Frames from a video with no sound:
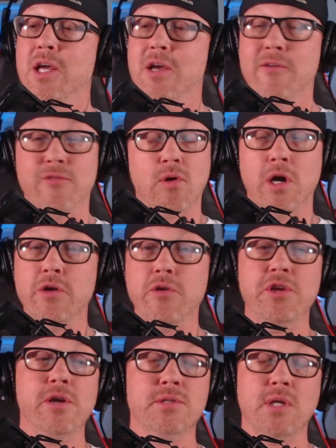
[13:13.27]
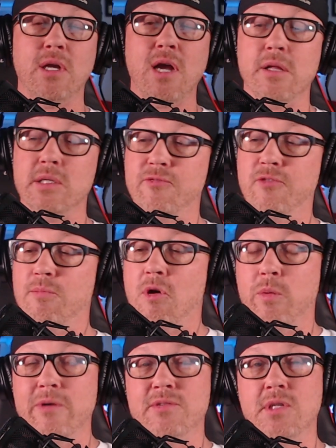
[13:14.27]
For 100 years in college football,
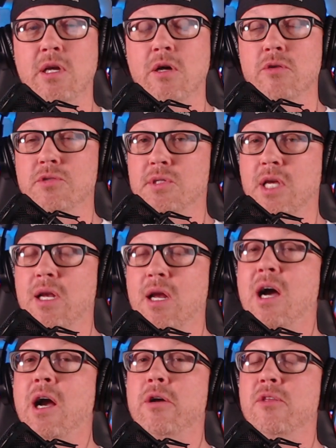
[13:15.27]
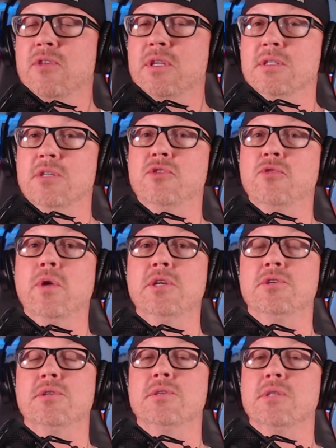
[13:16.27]
we've seen coaches get hired in these
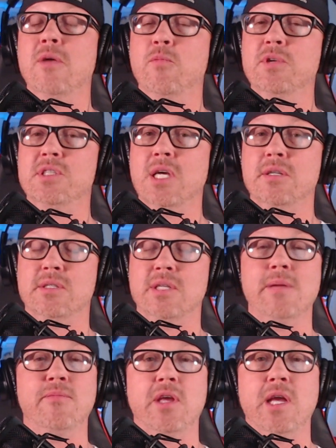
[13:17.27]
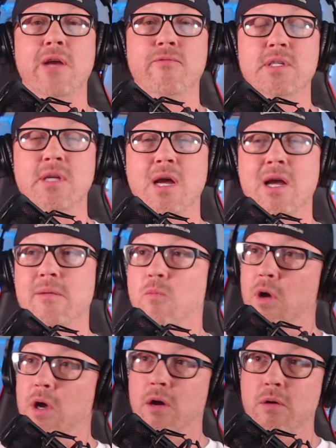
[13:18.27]
situations, and we say the same thing every time.
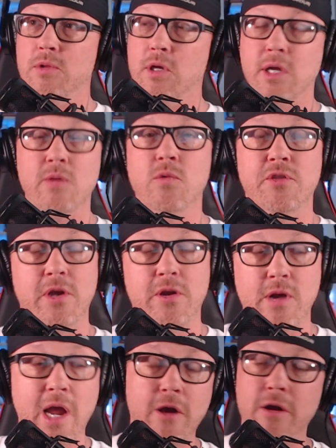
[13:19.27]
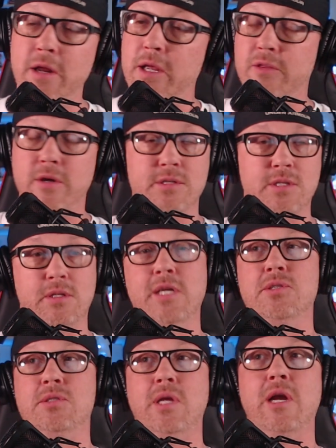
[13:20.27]
Well, look at what they're inheriting.
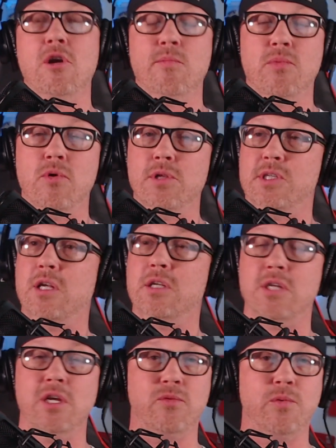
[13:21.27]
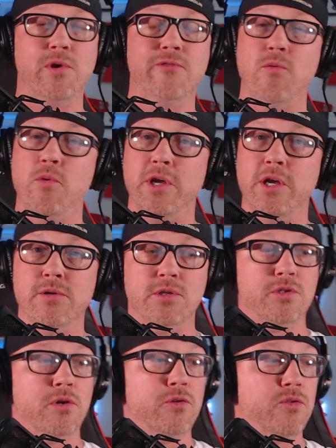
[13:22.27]
it's terrible. It's going to take three or four years to
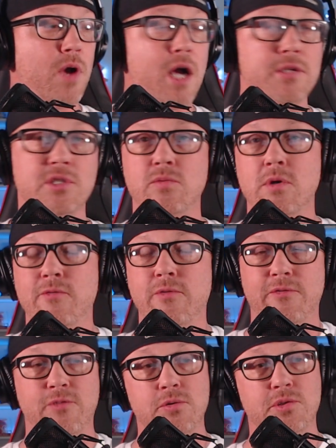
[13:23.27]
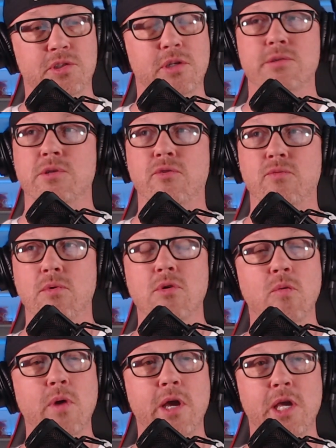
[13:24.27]
turn the roster over. The first year is a
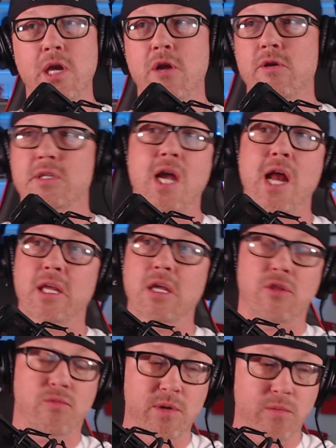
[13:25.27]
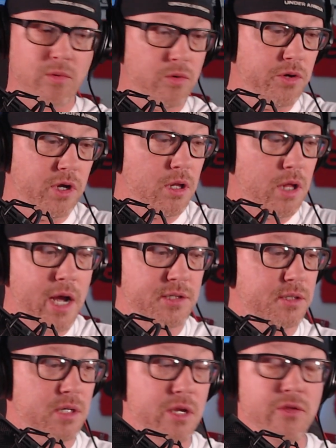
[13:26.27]
throwaway year. He's got to get three recruiting
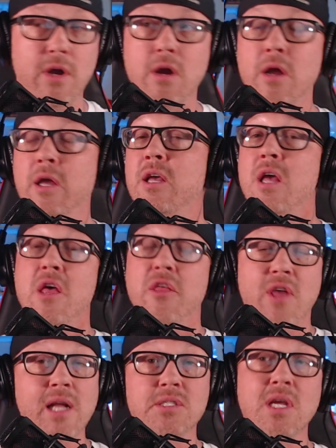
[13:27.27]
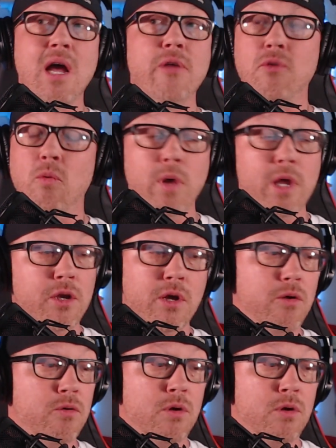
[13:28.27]
classes in there. That's out the window.